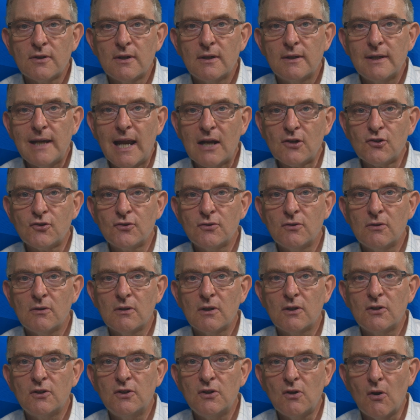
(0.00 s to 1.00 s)

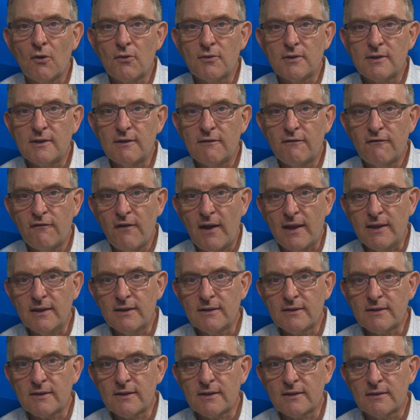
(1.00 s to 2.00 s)
National
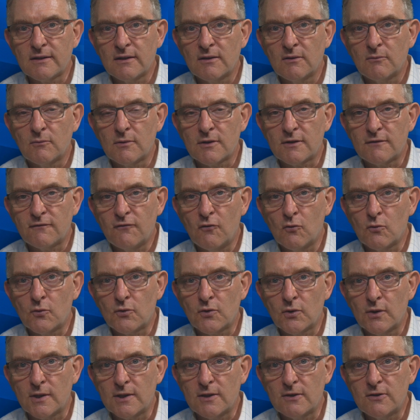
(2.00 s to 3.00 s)
non-defence was
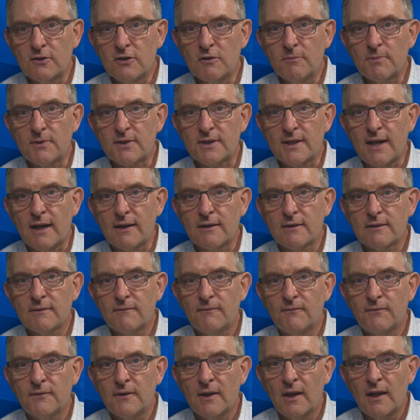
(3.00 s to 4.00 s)
4.2%
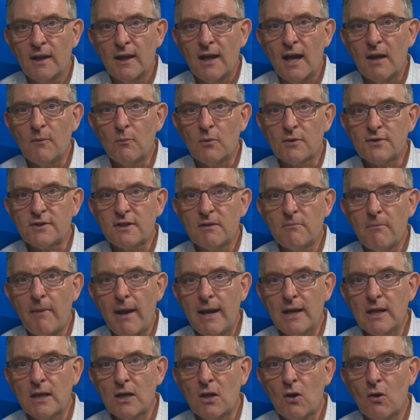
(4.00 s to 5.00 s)
and was the
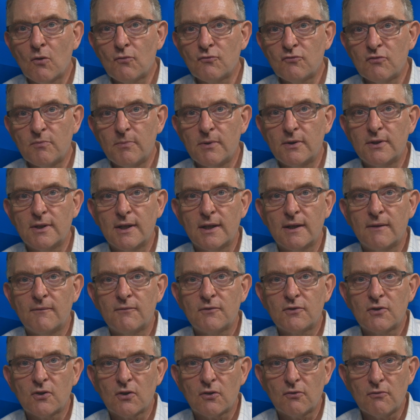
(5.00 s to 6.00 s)
main contributor
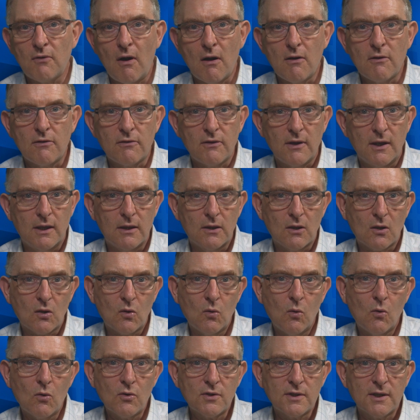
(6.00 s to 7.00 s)
to growth in the
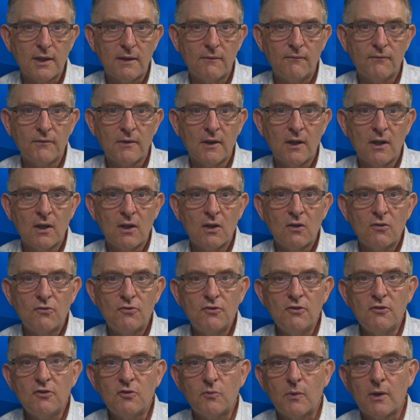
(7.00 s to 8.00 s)
quarter,
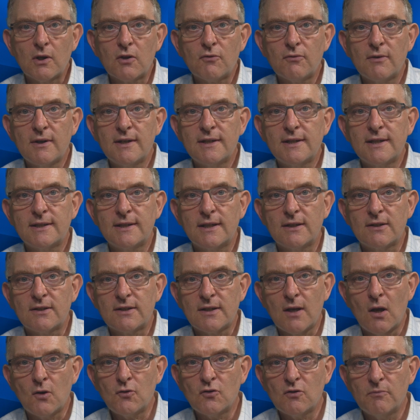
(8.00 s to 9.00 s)
due to increases in
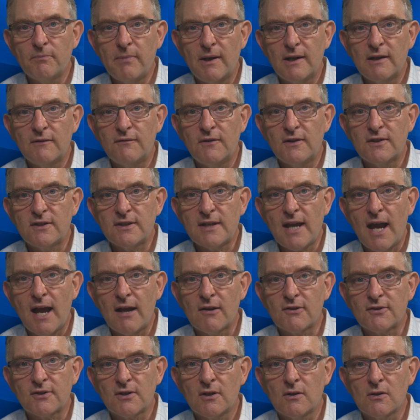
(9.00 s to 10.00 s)
social benefits to
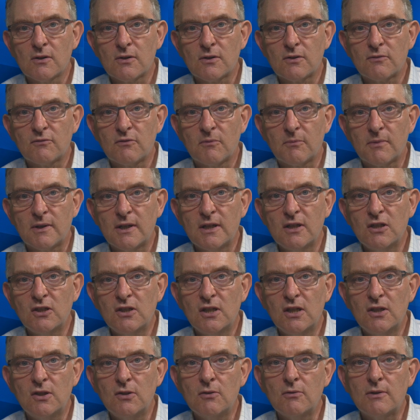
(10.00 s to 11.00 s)
households from
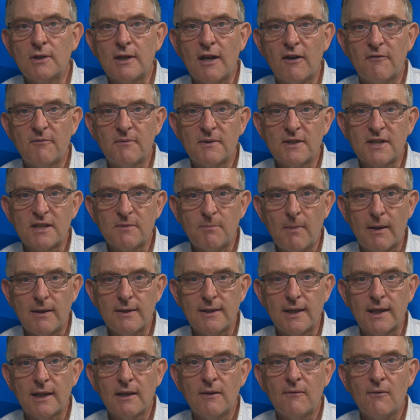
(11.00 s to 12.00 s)
continued government
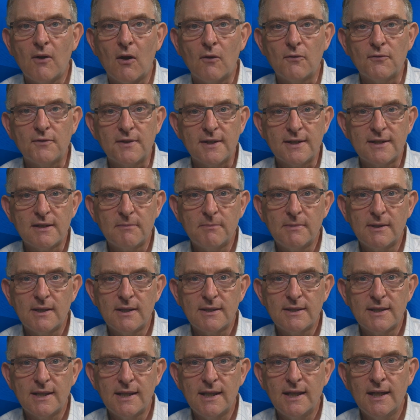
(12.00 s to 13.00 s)
spending on
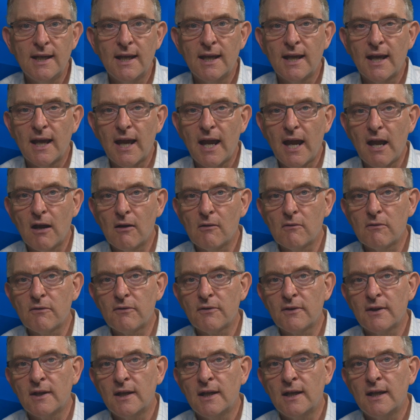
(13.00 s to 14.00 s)
disability,
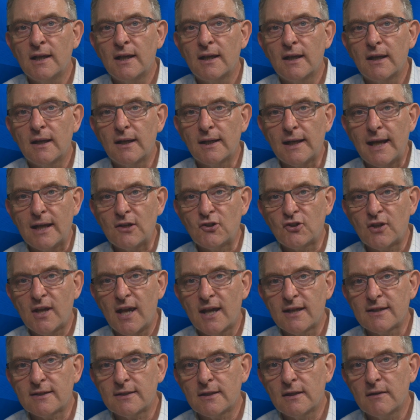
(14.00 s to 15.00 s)
health and aged
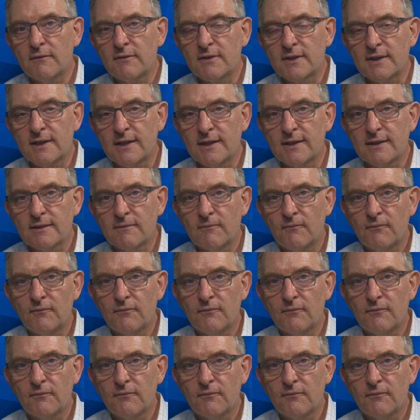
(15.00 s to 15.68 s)
care services.